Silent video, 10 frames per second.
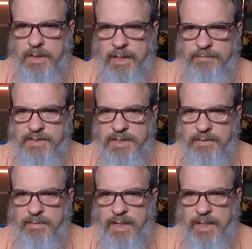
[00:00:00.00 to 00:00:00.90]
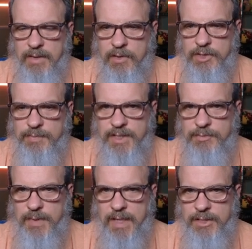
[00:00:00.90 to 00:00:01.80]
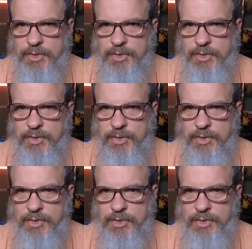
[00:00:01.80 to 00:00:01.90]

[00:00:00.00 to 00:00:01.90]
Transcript: Archmage bot